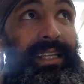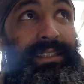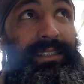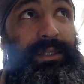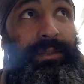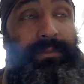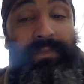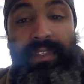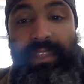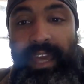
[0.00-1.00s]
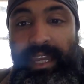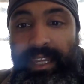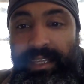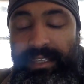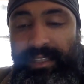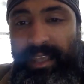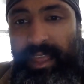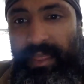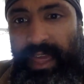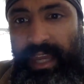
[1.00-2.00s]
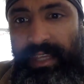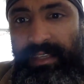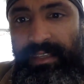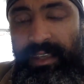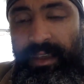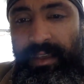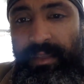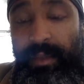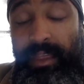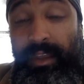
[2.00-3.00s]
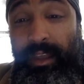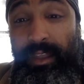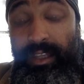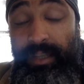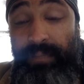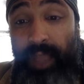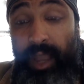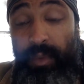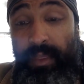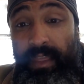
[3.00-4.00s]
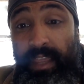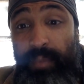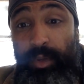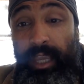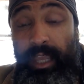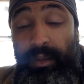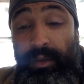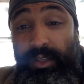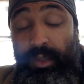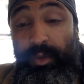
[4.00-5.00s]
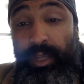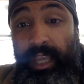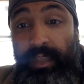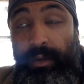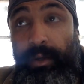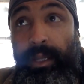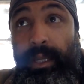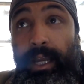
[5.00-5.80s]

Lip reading: So that is the methodology within the Hebrew calendar. It's a lunar calendar